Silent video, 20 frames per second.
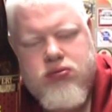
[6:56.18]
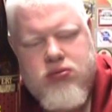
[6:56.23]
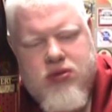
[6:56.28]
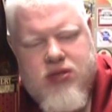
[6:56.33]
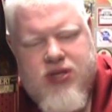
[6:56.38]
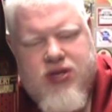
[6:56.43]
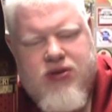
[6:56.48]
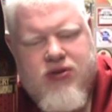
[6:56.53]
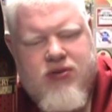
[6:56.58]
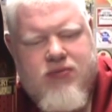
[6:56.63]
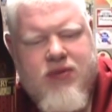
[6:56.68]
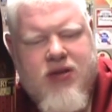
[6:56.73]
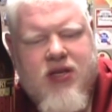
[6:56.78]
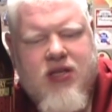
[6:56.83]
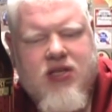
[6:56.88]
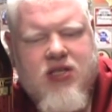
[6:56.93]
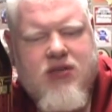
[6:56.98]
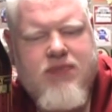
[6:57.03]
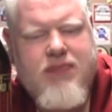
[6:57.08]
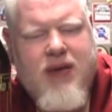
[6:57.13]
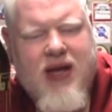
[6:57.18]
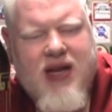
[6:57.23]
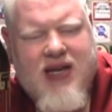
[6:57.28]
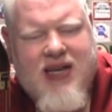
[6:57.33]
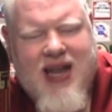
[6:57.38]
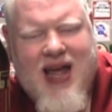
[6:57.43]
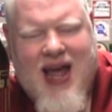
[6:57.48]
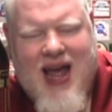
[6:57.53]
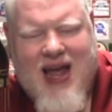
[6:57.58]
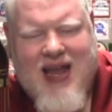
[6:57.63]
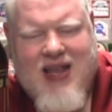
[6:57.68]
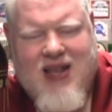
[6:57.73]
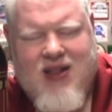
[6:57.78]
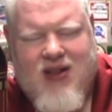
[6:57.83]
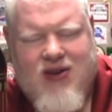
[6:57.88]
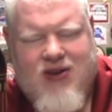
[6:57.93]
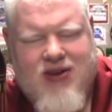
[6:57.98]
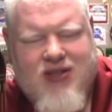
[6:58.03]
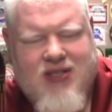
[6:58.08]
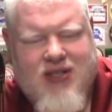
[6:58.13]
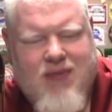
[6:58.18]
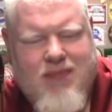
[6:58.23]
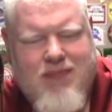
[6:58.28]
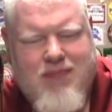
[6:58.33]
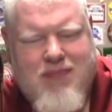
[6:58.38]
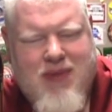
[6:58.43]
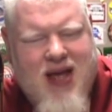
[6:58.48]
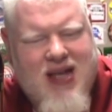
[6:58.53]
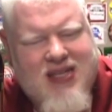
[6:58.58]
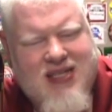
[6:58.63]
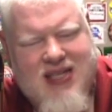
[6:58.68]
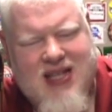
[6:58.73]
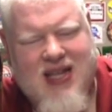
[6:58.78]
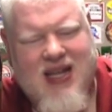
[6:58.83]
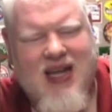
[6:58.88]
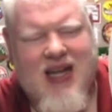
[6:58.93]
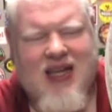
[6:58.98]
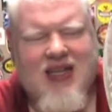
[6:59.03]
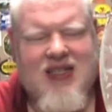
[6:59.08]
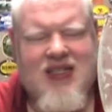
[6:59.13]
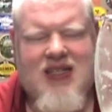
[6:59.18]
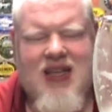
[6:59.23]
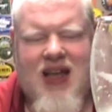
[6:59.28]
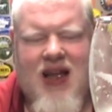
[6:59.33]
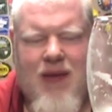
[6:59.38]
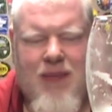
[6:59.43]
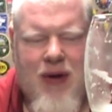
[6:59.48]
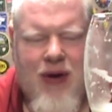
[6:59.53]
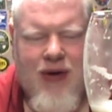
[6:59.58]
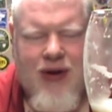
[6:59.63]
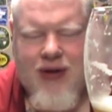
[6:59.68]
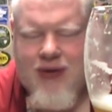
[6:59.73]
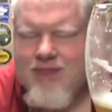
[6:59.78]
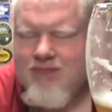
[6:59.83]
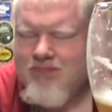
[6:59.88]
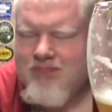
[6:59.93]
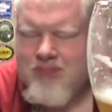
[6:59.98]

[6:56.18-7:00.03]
Excuse me. Spectacular is the best thing I could say about it.